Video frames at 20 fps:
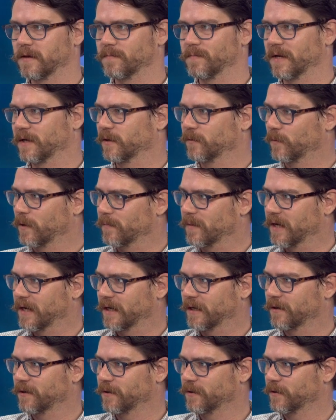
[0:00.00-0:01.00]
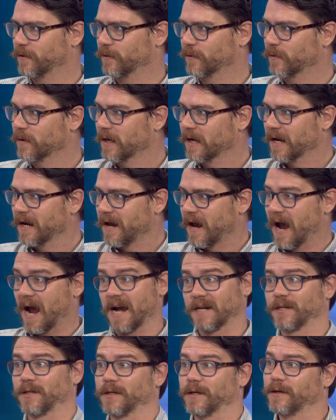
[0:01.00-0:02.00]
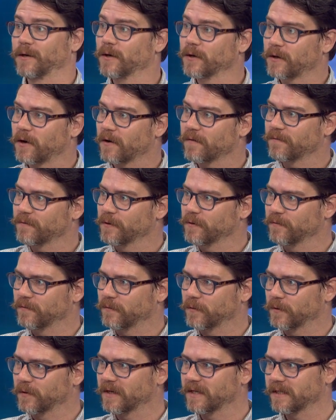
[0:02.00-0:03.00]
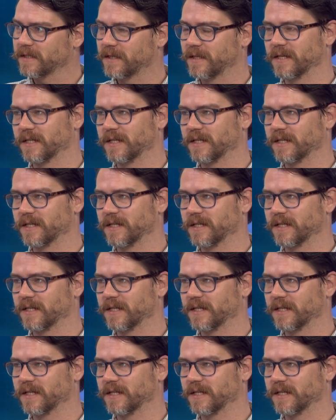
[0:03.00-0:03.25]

the men and women who actually cook our food for us.